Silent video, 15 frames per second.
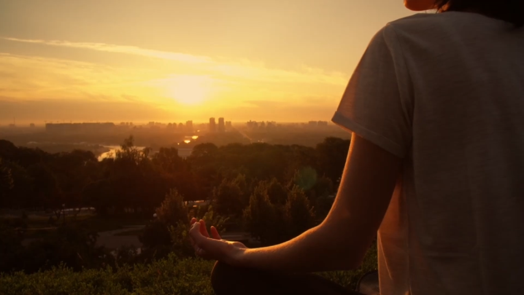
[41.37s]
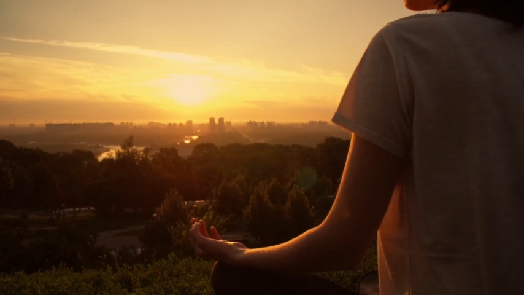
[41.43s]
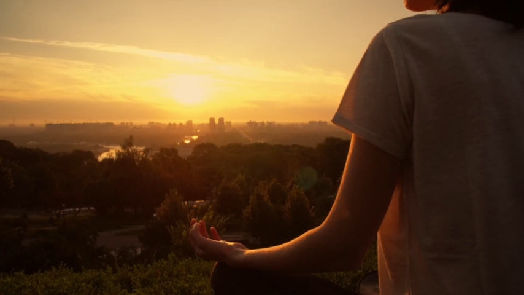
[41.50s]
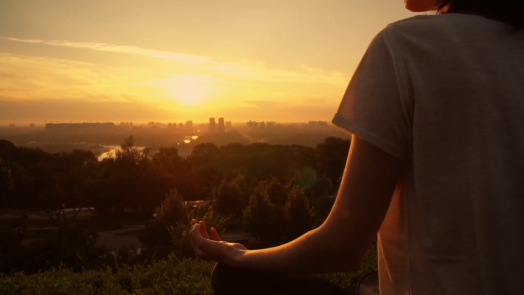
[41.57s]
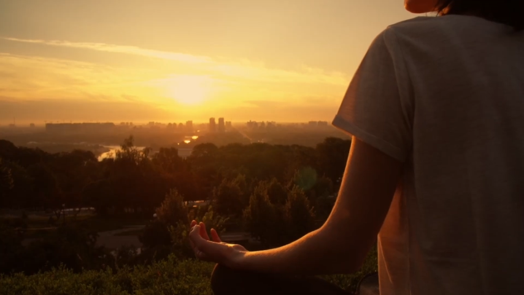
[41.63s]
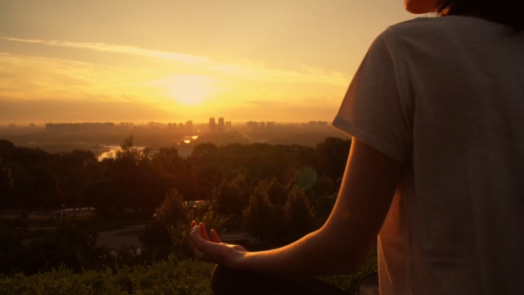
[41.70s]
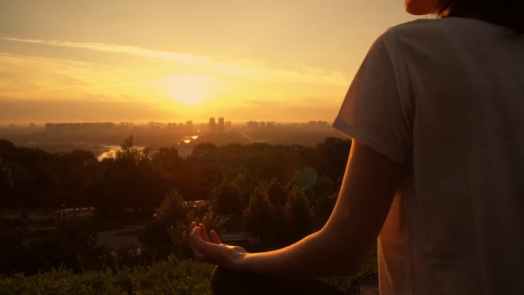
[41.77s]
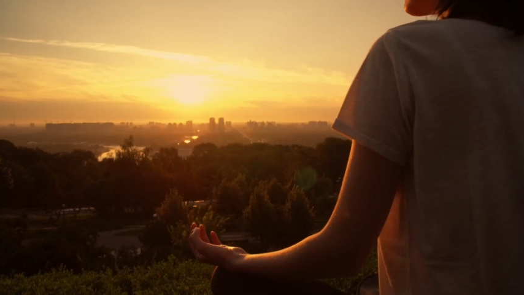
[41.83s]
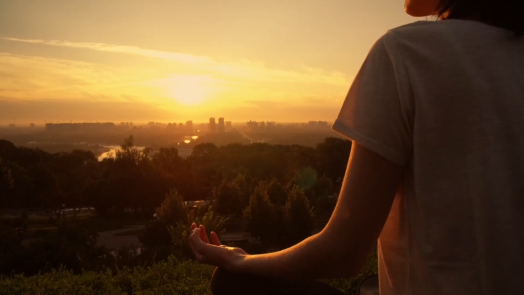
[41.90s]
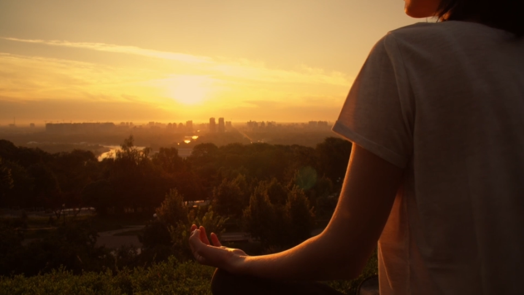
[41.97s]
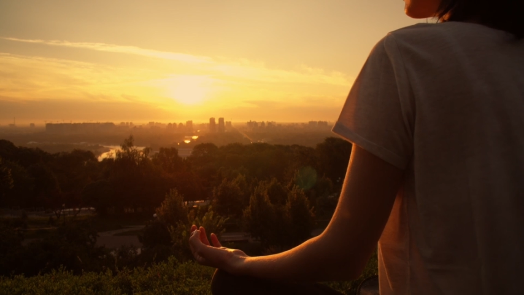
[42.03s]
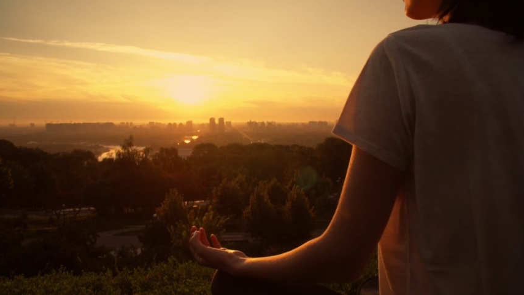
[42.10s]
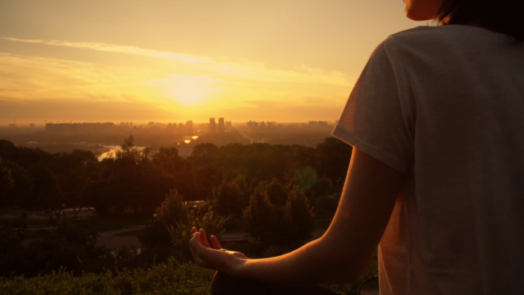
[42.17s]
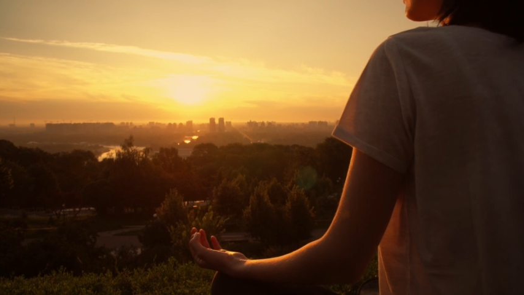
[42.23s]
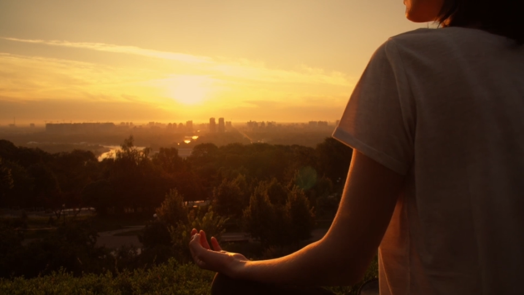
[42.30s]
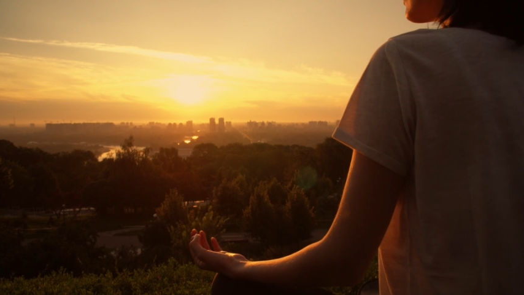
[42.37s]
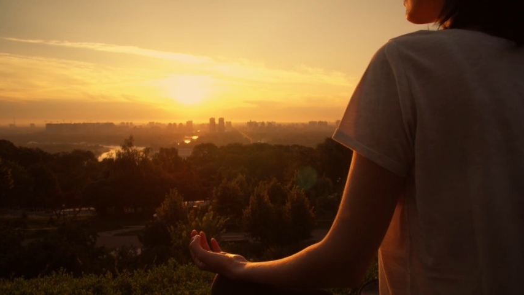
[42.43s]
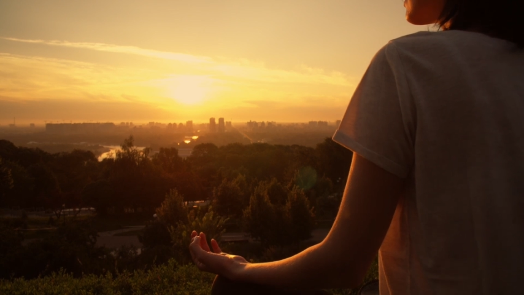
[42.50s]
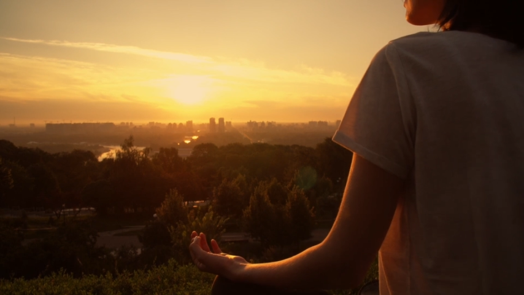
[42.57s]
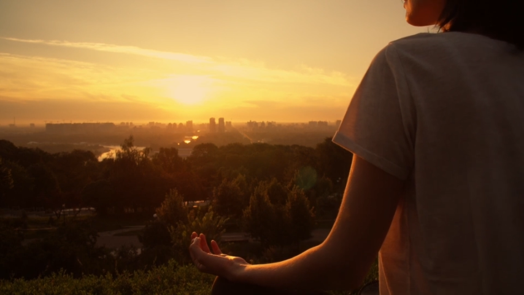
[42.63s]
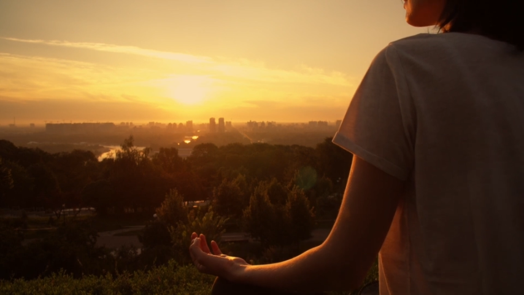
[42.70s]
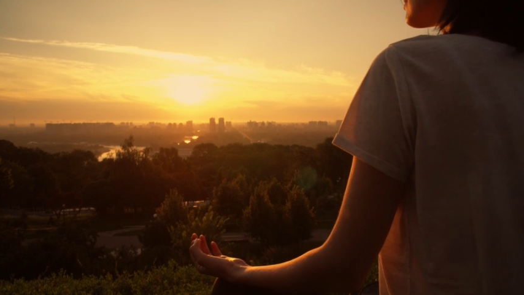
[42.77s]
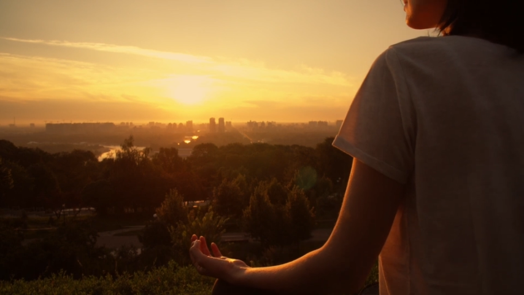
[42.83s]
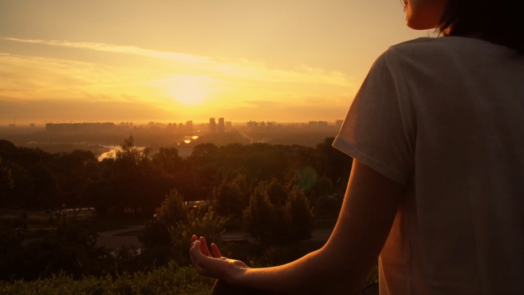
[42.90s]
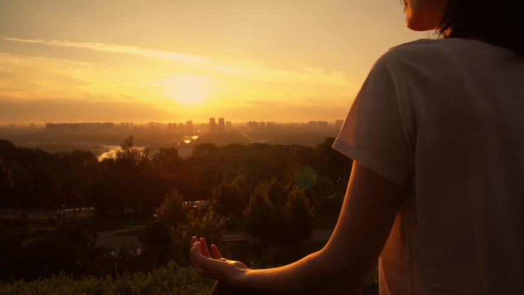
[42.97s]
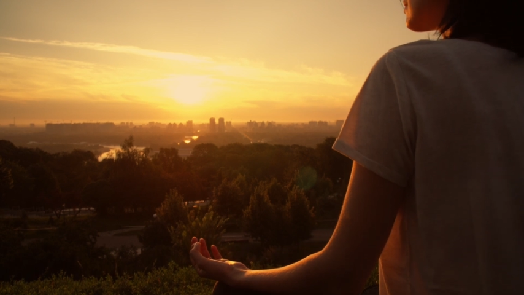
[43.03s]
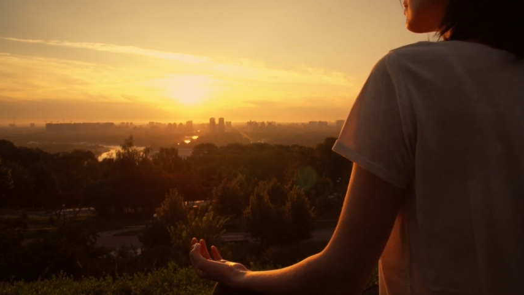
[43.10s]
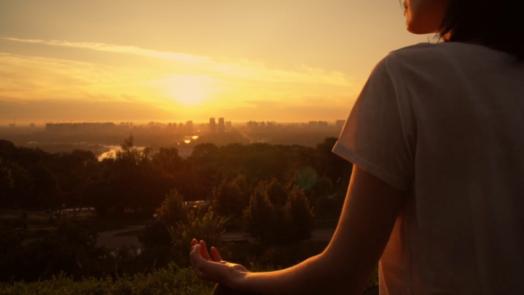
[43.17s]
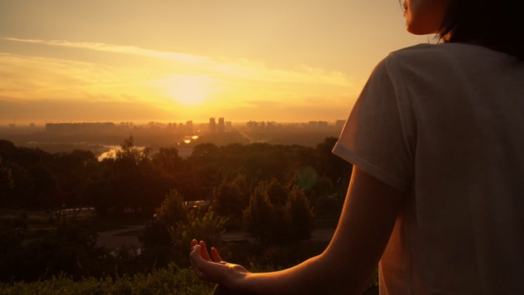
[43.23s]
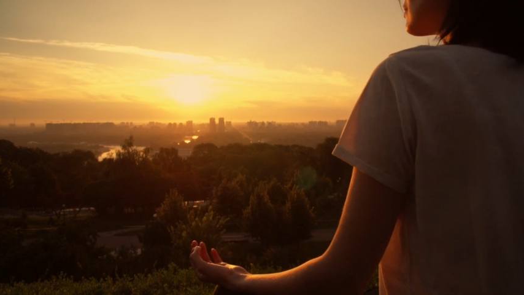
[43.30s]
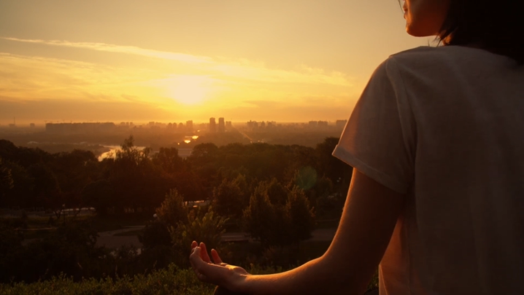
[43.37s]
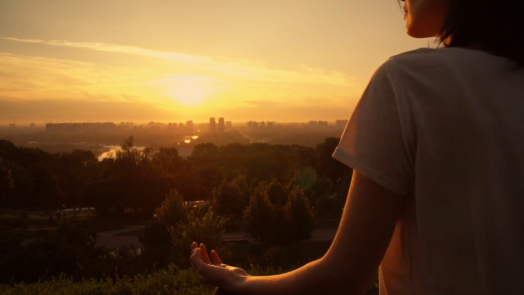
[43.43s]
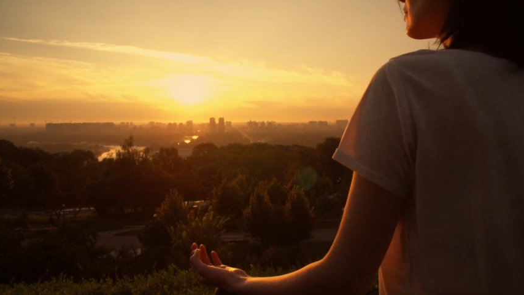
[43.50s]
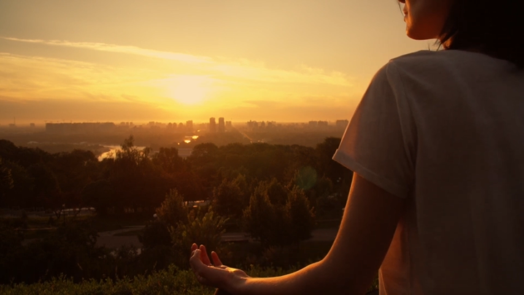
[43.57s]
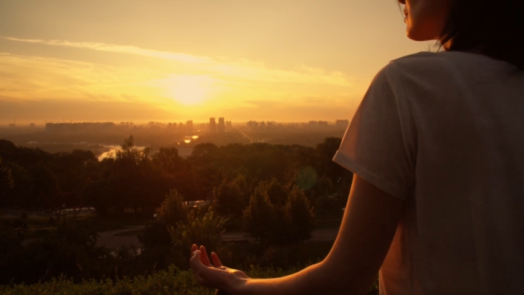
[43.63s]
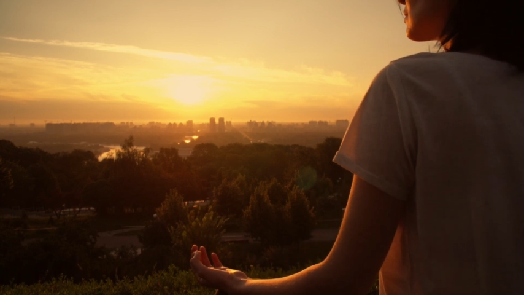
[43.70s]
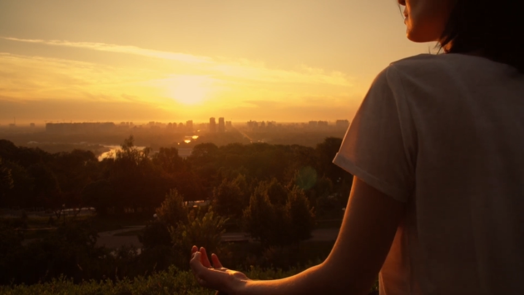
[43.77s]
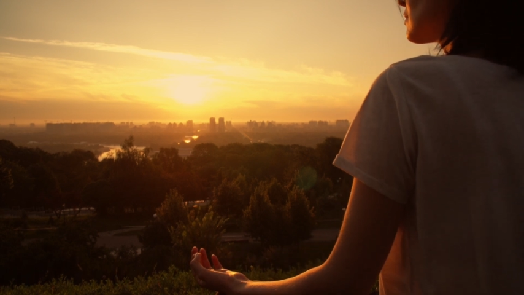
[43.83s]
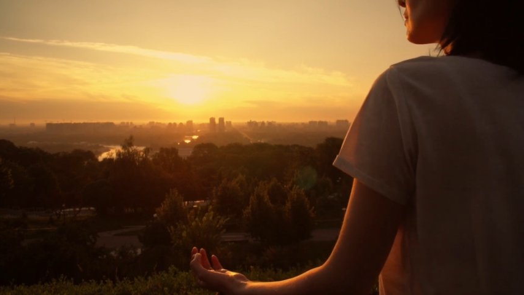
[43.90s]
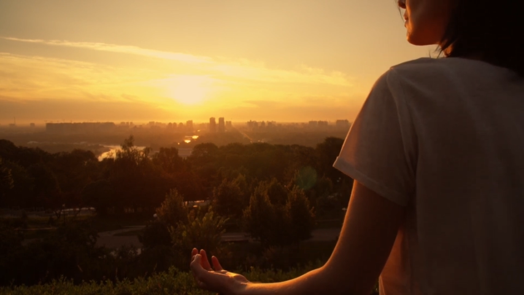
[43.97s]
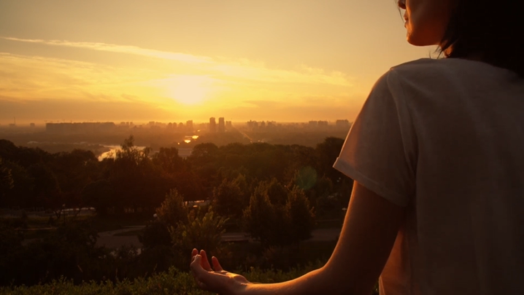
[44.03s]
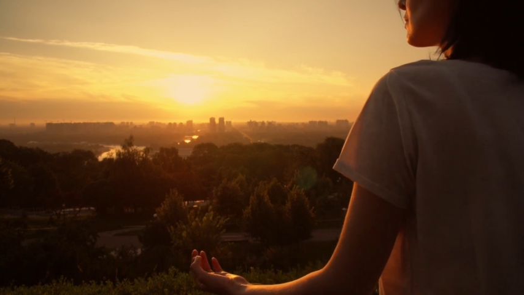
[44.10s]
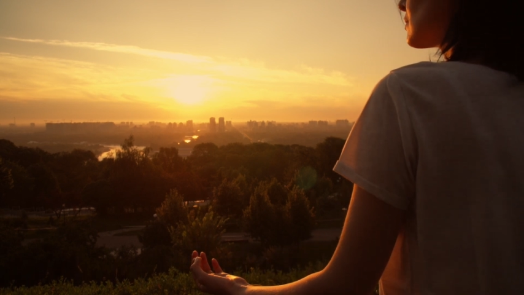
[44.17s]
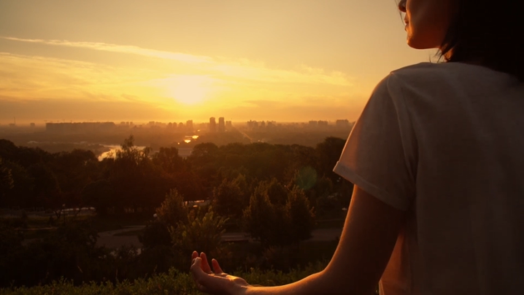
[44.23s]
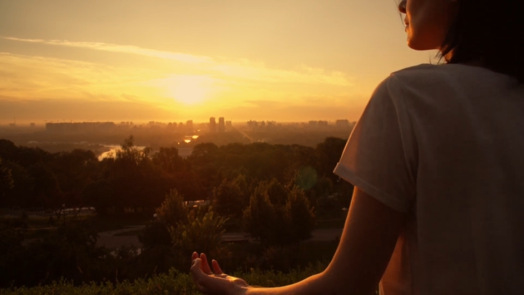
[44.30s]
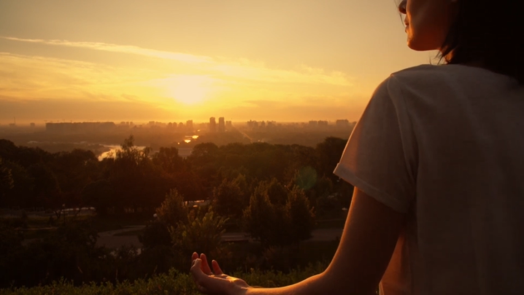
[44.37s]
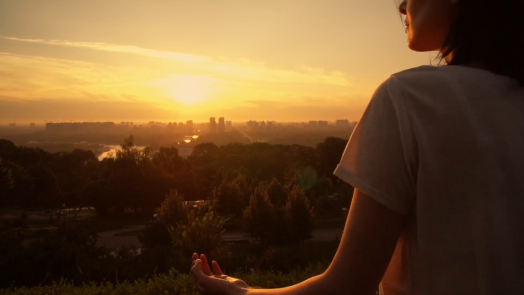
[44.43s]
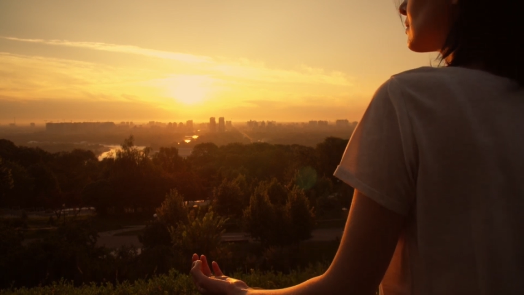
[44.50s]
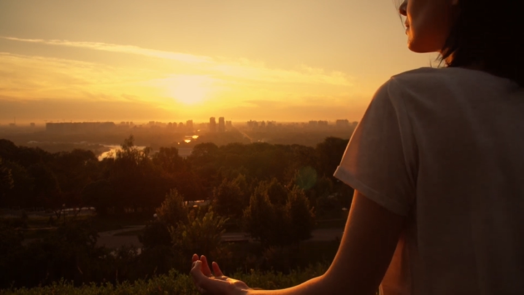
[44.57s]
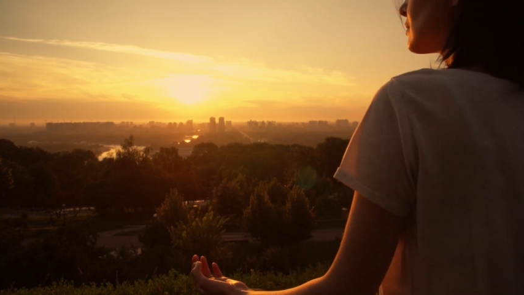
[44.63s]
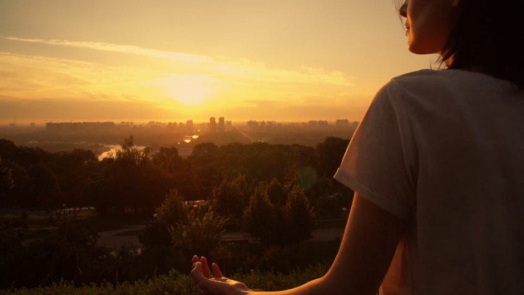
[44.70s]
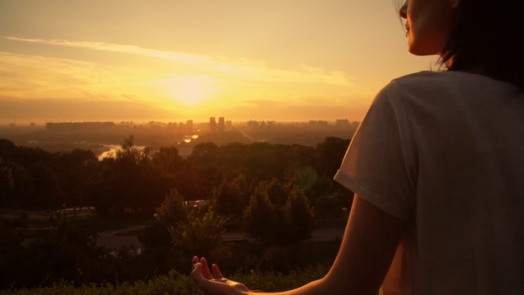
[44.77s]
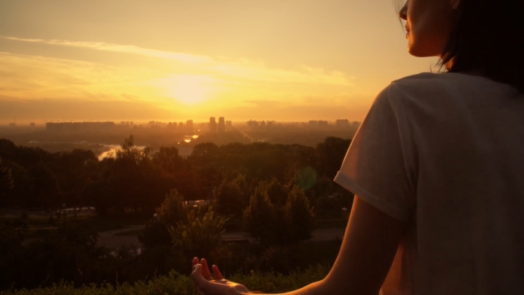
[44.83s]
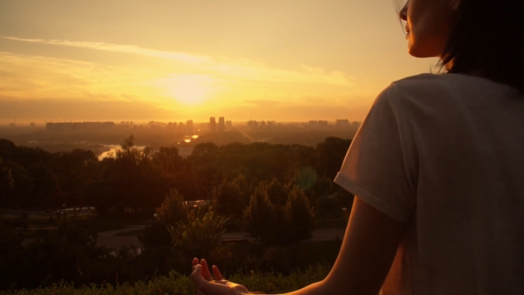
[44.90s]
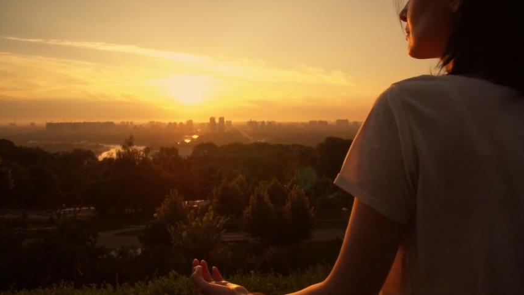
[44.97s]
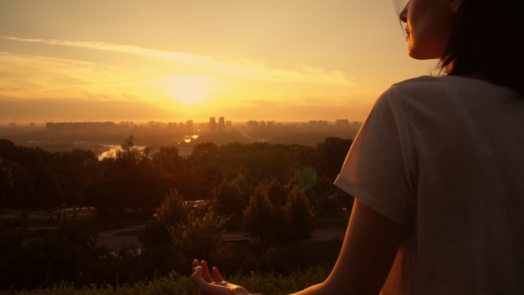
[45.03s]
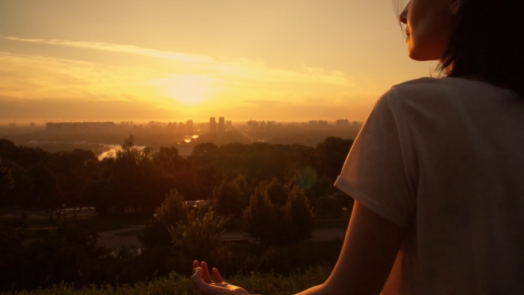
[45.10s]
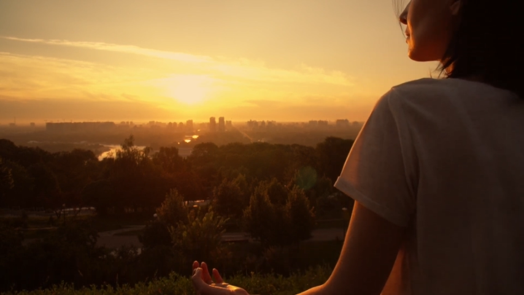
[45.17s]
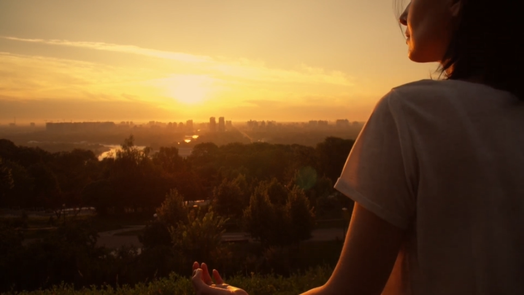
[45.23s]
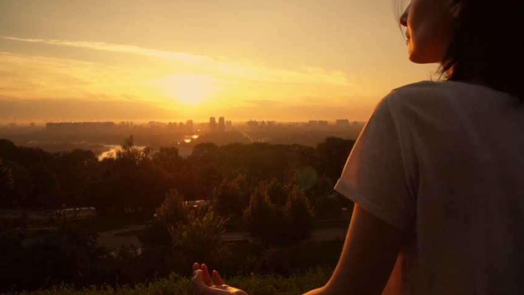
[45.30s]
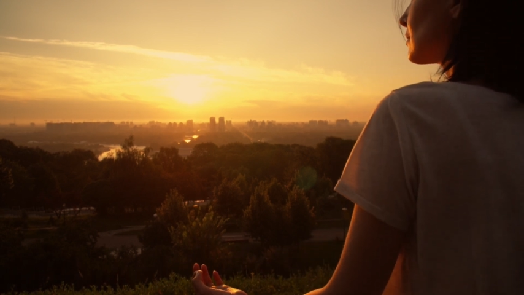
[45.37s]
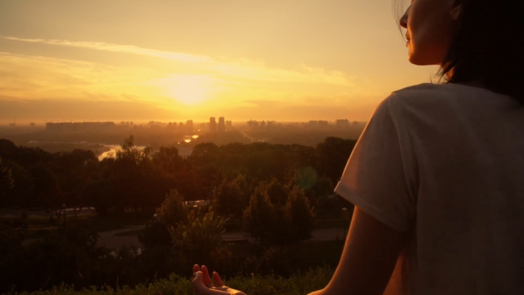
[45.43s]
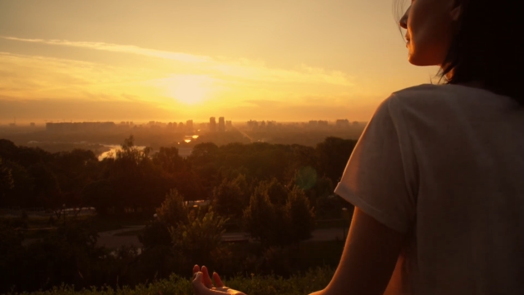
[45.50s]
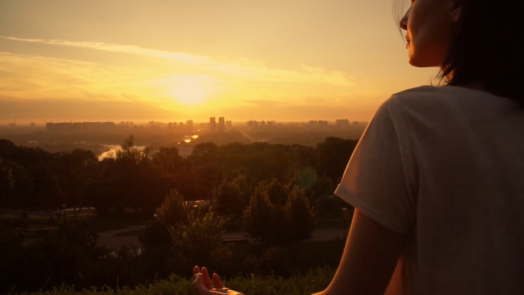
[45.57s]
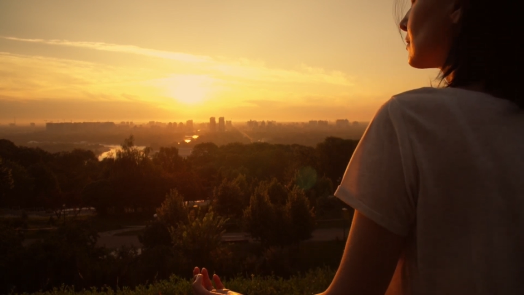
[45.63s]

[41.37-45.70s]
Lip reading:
(no speaker visible)